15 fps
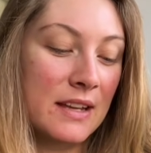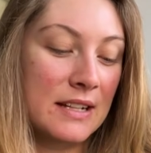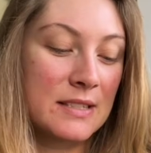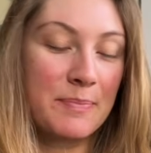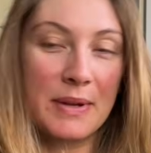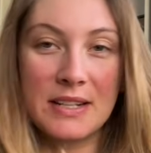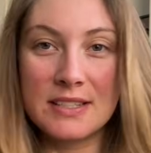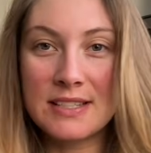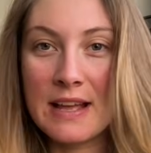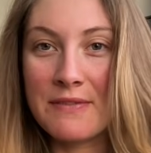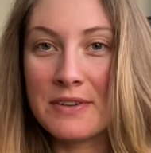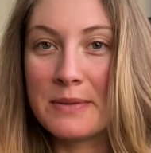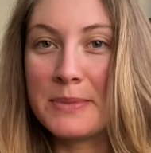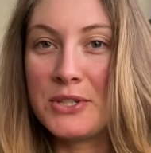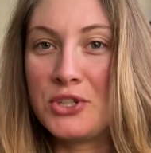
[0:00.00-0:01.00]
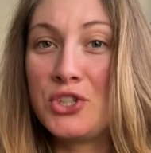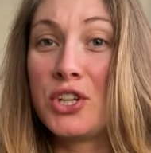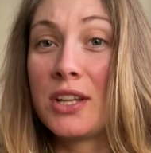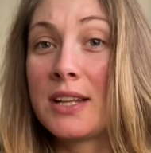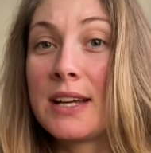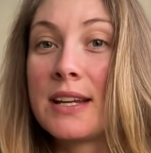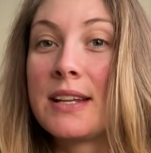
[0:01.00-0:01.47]
it's been 7
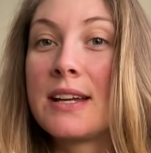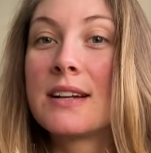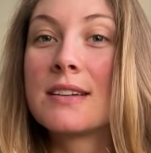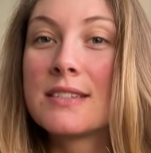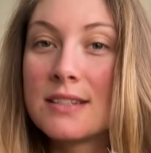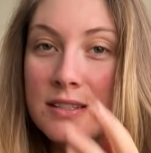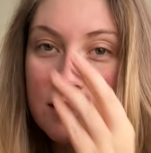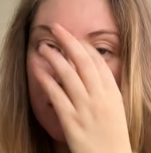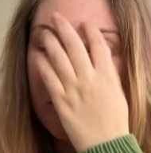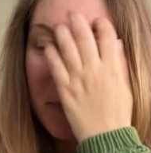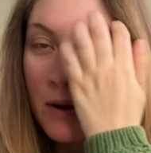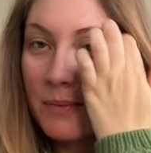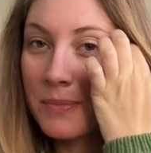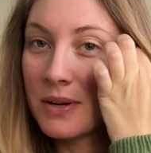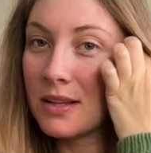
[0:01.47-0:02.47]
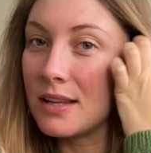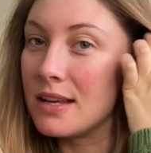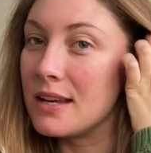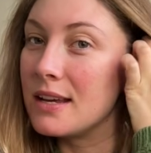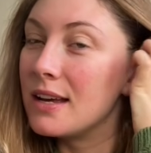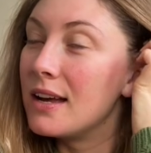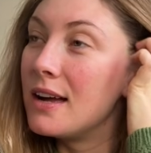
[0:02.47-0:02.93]
bajillion years since I've
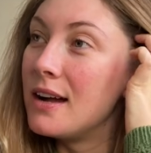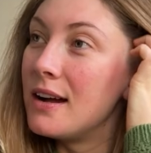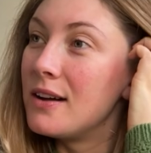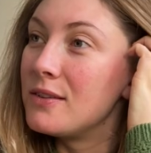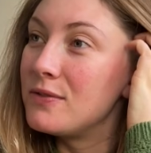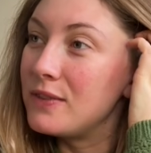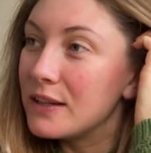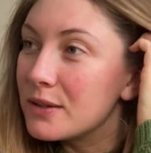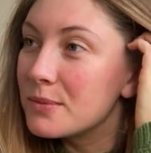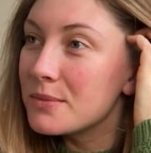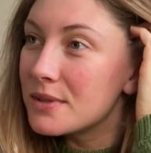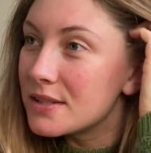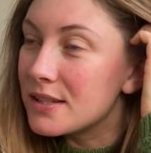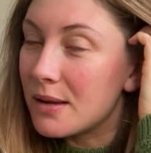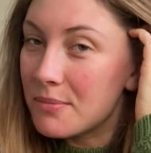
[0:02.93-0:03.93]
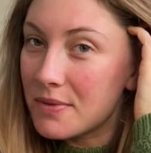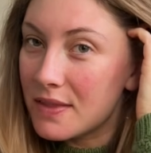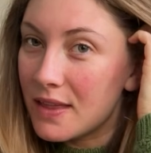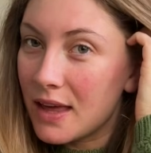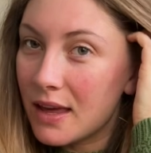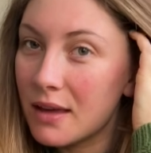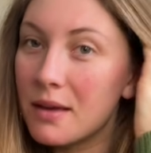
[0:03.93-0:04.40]
properly filmed
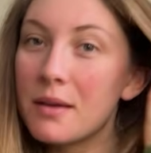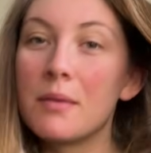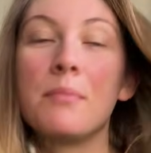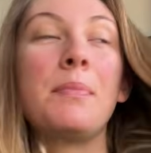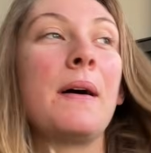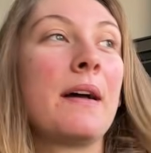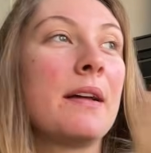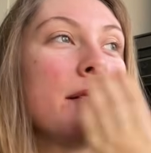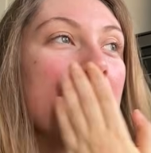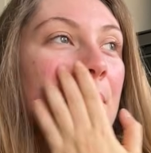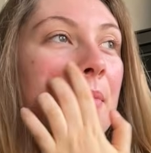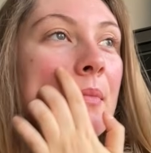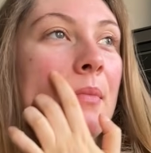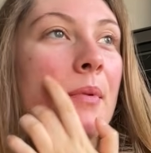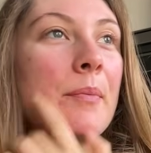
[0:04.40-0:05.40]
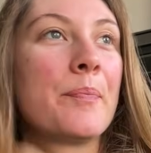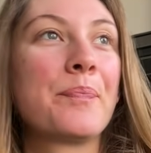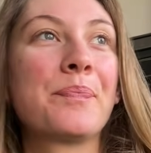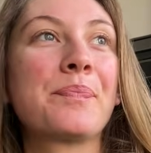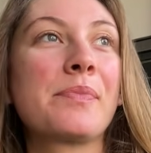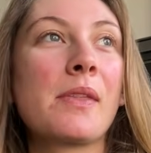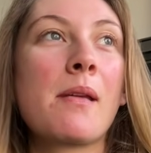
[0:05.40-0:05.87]
something, but
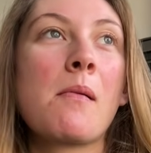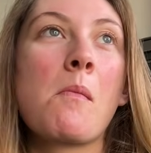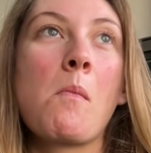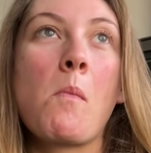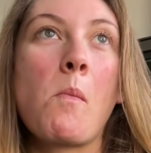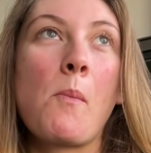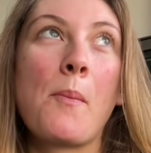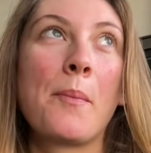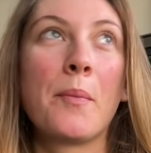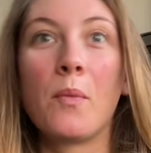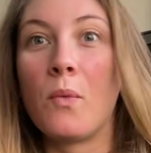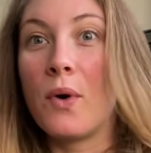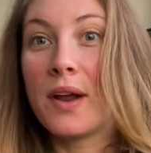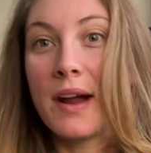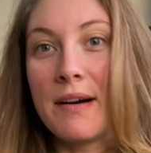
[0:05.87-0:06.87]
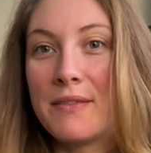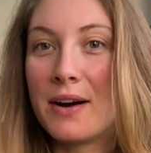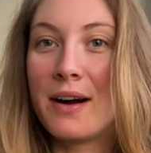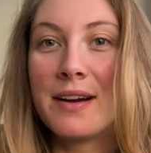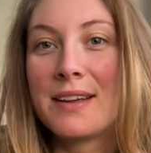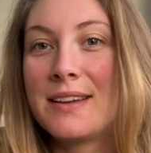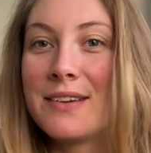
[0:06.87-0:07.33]

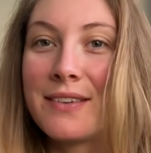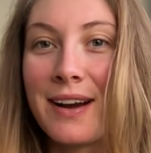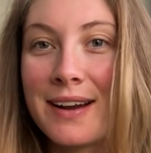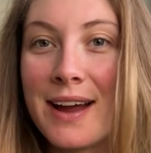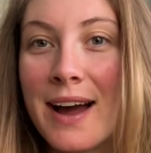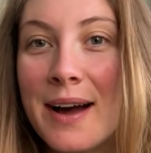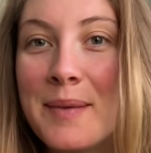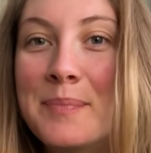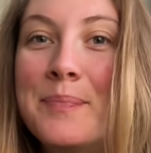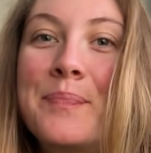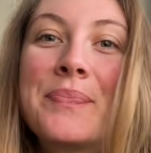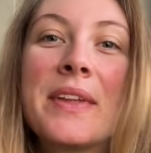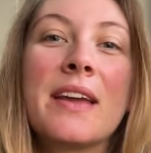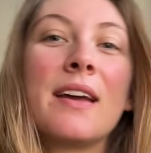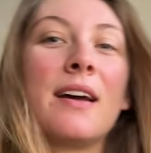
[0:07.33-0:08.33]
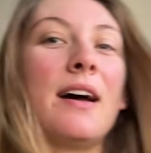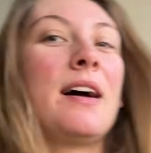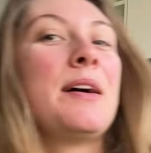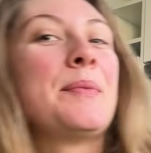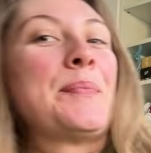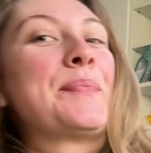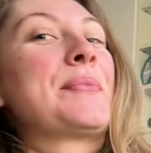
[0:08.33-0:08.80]
whatever, here I am.
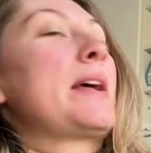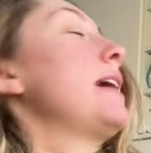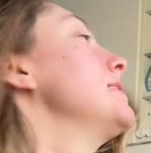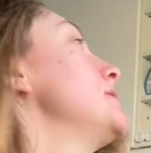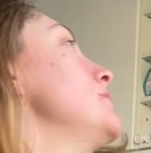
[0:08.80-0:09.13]
As